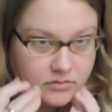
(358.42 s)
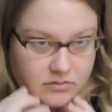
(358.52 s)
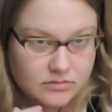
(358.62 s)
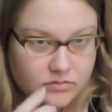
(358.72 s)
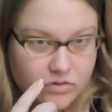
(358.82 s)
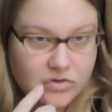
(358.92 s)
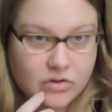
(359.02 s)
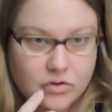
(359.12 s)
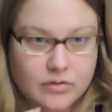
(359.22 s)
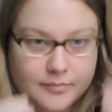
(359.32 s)

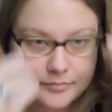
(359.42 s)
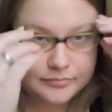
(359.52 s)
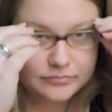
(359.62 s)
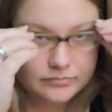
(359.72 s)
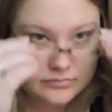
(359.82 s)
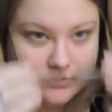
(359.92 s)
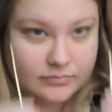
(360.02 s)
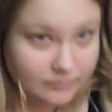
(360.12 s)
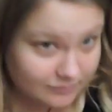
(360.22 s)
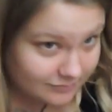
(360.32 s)

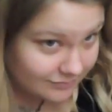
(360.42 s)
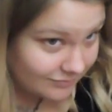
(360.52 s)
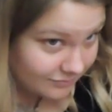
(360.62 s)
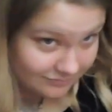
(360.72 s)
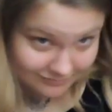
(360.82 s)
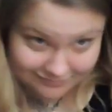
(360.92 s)
No one is speaking in this clip.